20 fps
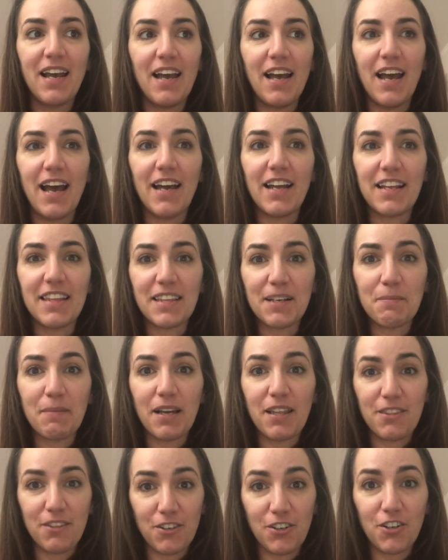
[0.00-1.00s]
And I think my
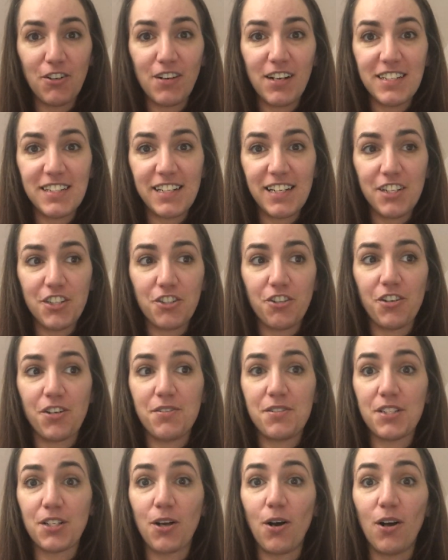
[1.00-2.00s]
third grade teacher
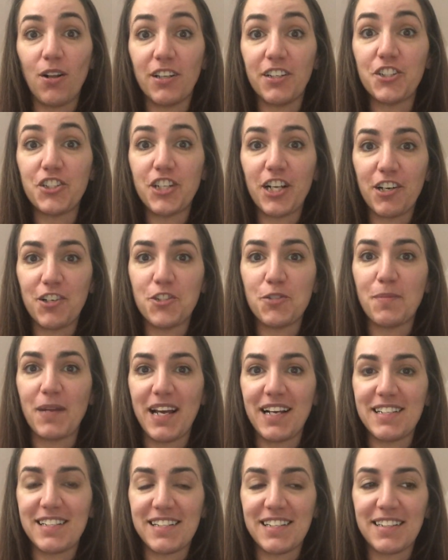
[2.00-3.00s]
used to call it chair
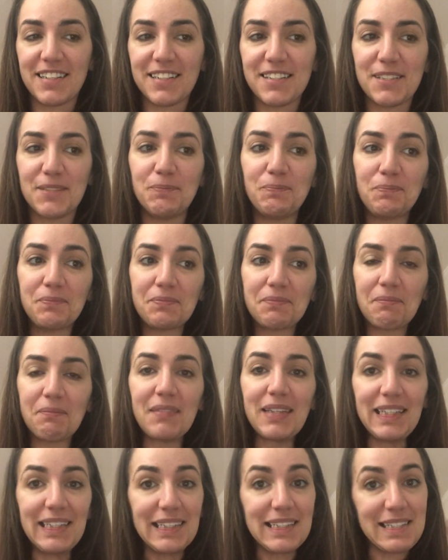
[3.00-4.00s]
gymnastics.
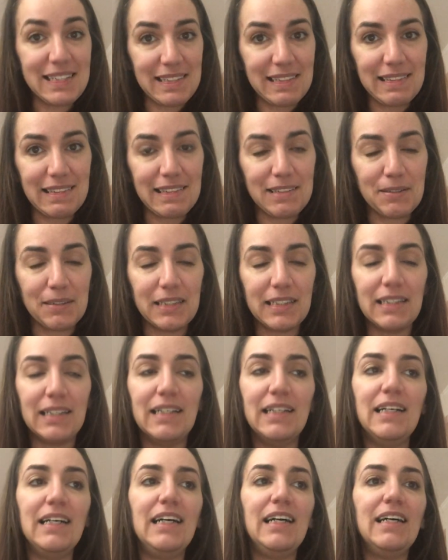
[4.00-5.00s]
I still do it.
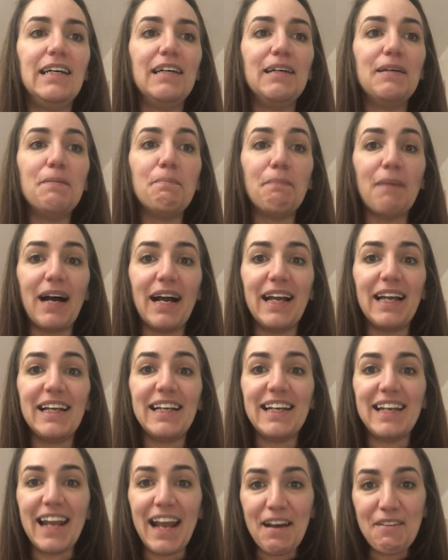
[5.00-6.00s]
My
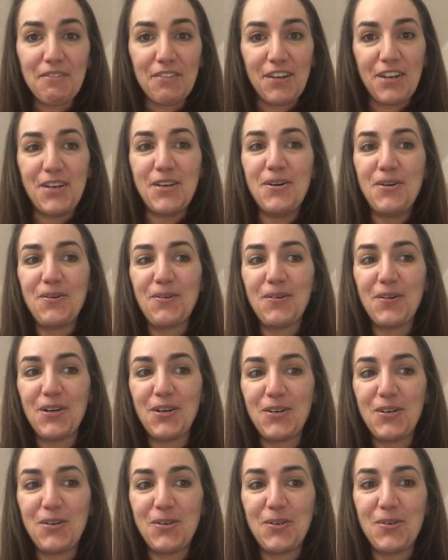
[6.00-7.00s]
nephew,
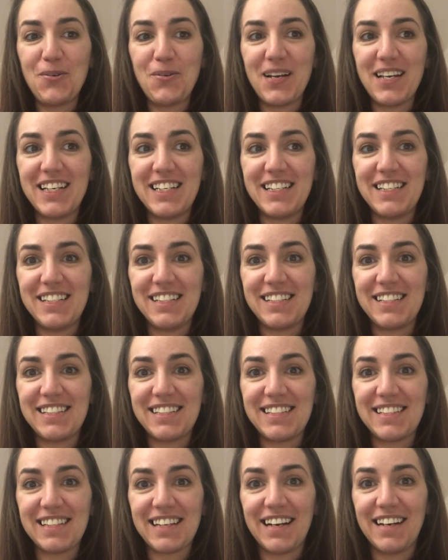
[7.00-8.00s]
who
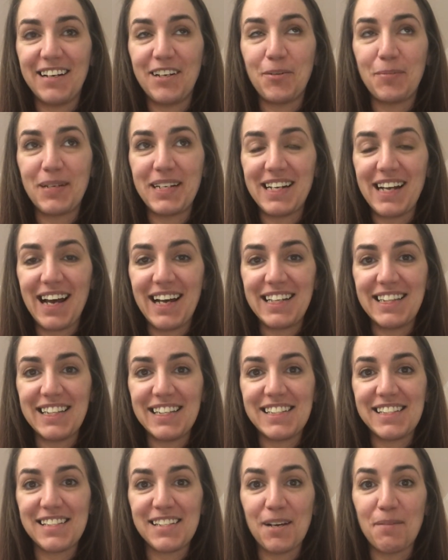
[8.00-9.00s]
is, he'll be 9
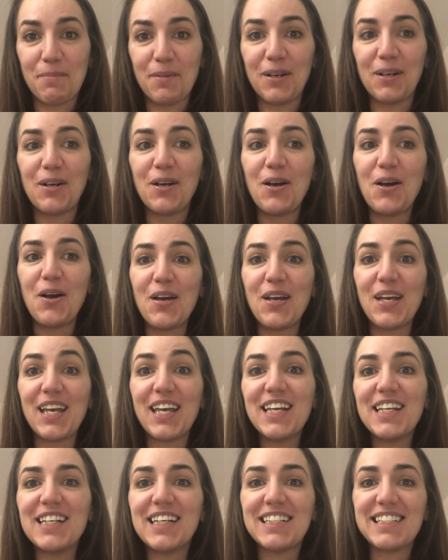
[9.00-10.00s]
this summer,
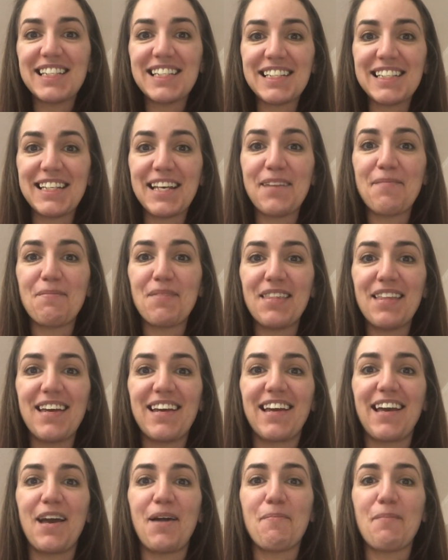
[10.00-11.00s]
he does the same
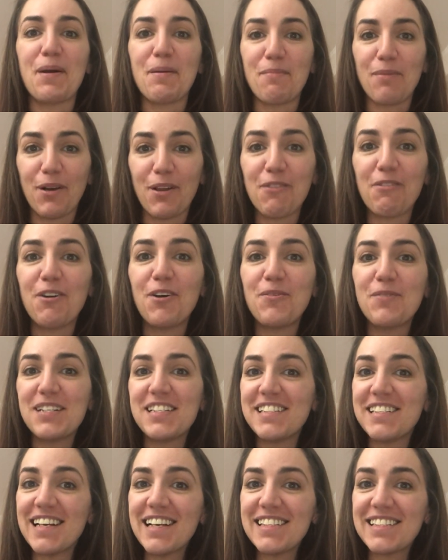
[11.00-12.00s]
thing. And my brother
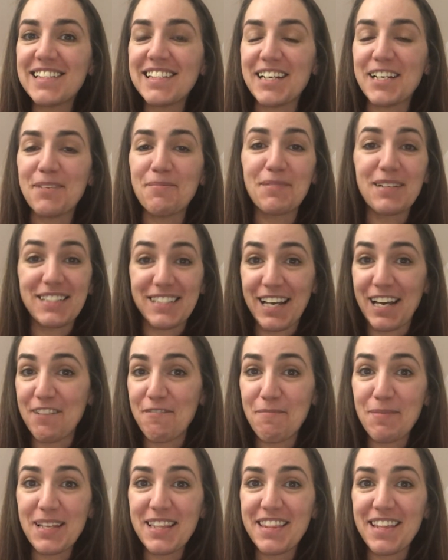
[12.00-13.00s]
always says to him, because
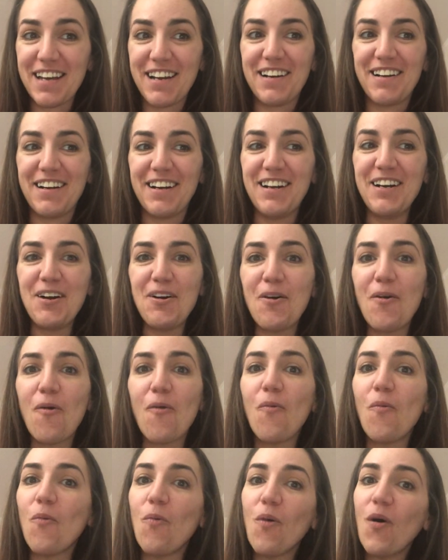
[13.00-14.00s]
I've been there,
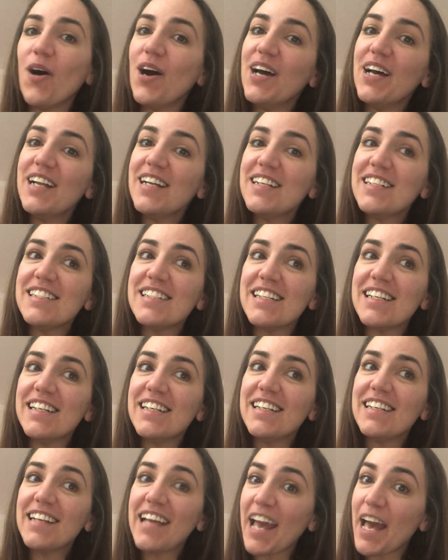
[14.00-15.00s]
what
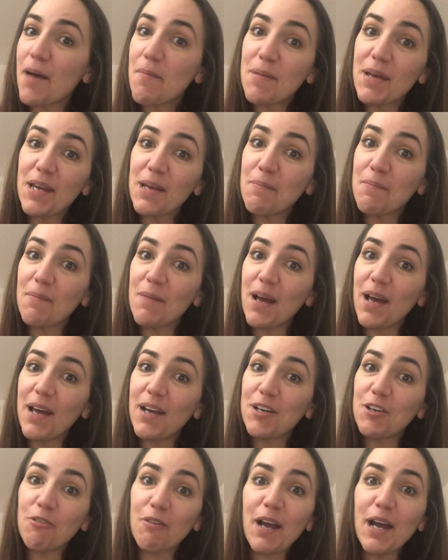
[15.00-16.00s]
did Gammy
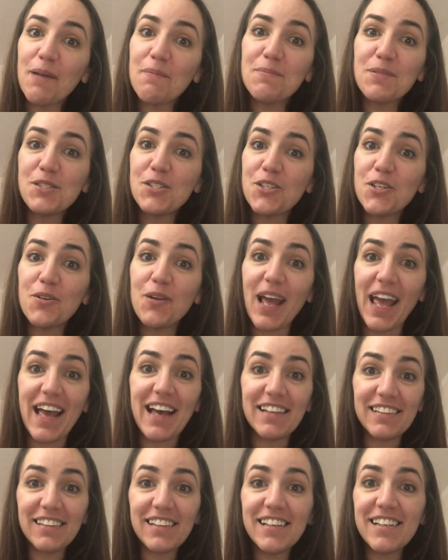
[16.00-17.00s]
and Gramps do to
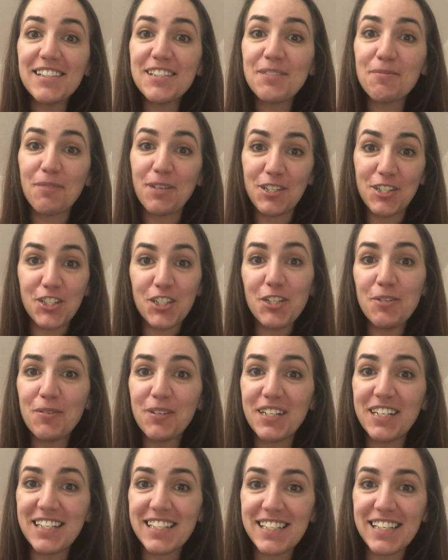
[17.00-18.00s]
Aunt Lise when she
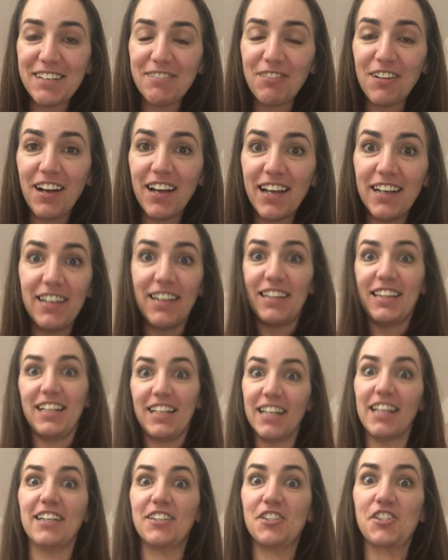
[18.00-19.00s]
wouldn't sit right? And then
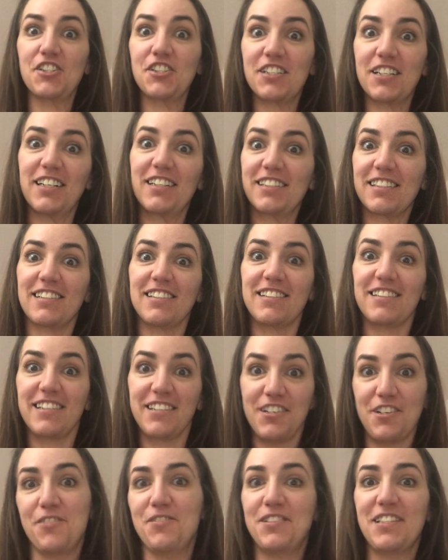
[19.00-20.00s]
he just sits because he
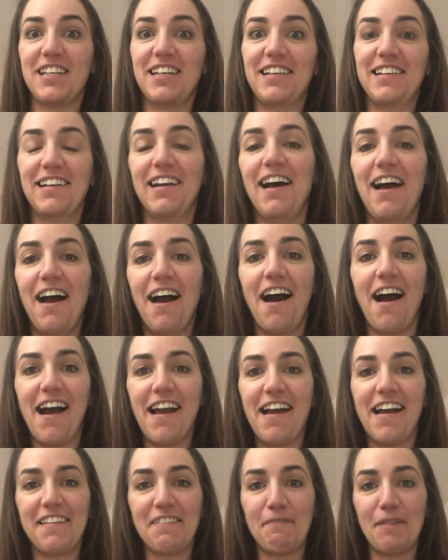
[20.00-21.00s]
knows that I
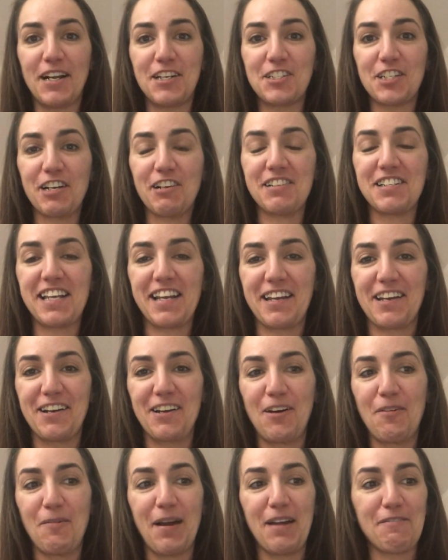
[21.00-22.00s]
had my chair taken
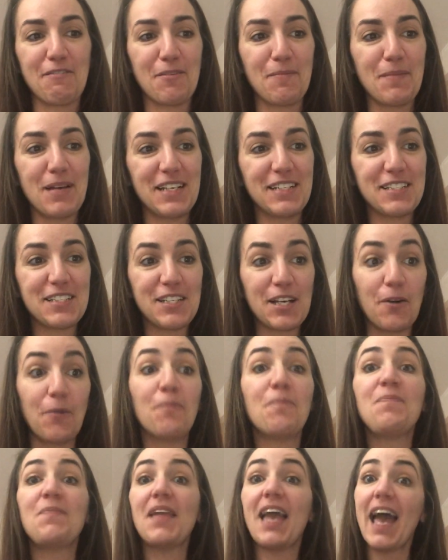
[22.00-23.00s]
away from me. So
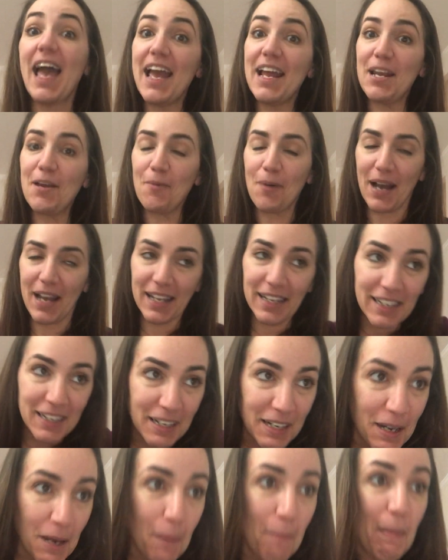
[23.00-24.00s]
anyway,
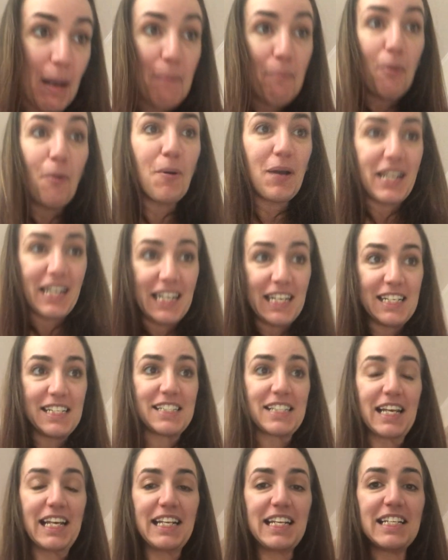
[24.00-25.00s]
my point is
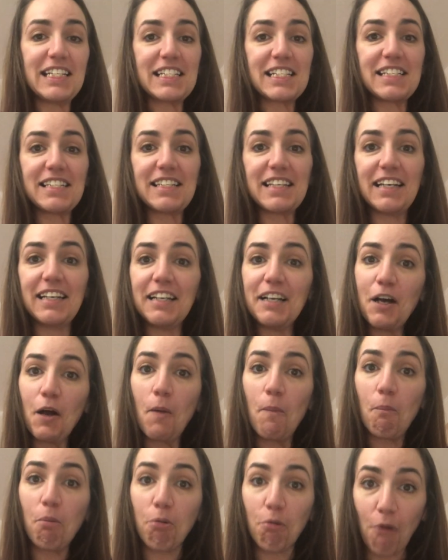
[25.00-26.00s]
I need to sit
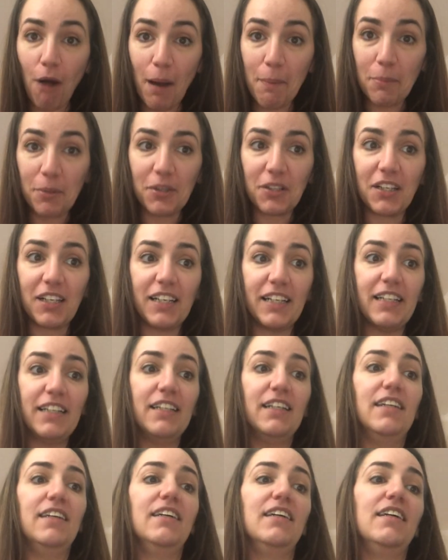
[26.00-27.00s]
properly
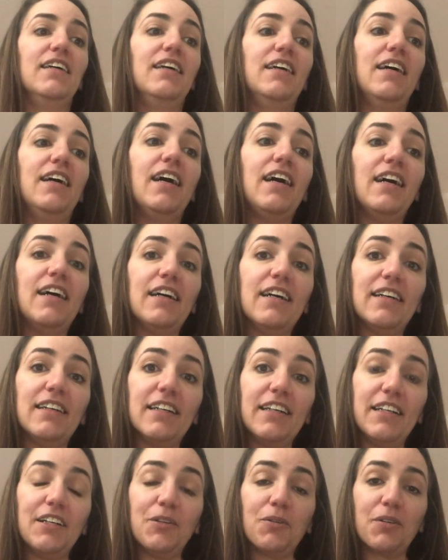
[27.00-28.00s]

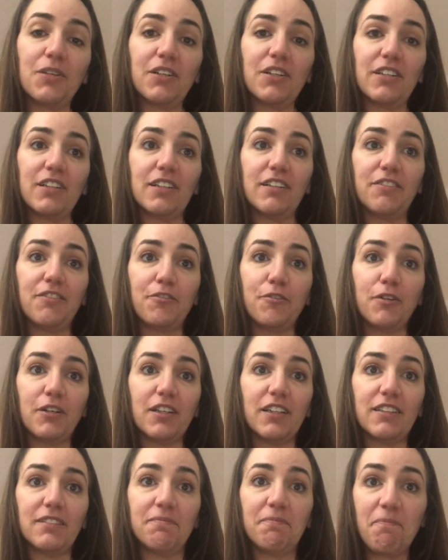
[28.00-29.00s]
in order
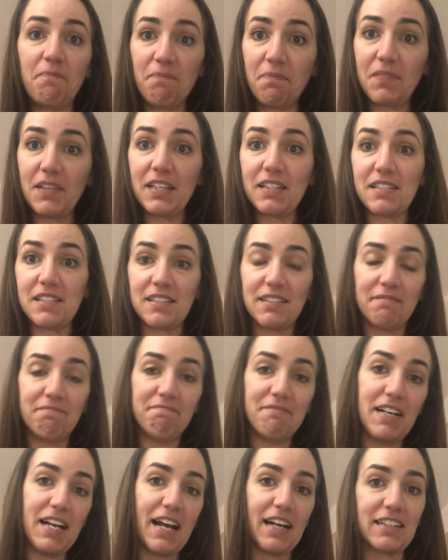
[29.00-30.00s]
for this
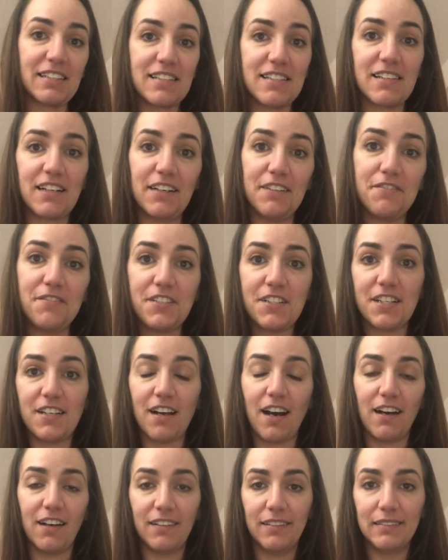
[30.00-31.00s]
next stuff to
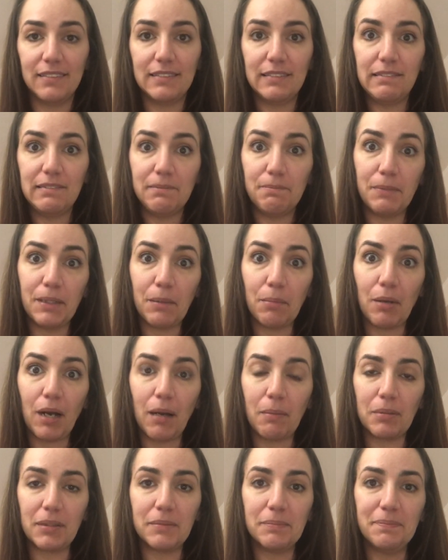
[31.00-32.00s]
not be a
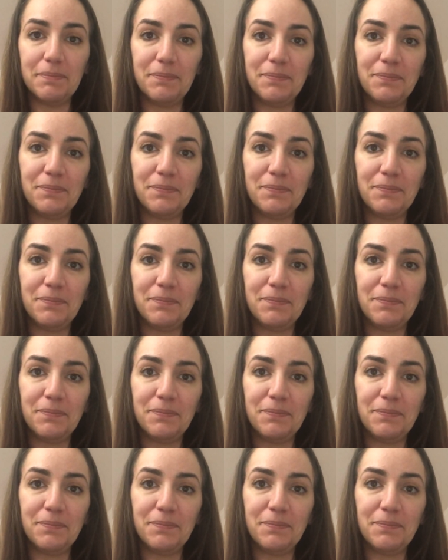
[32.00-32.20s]
problem.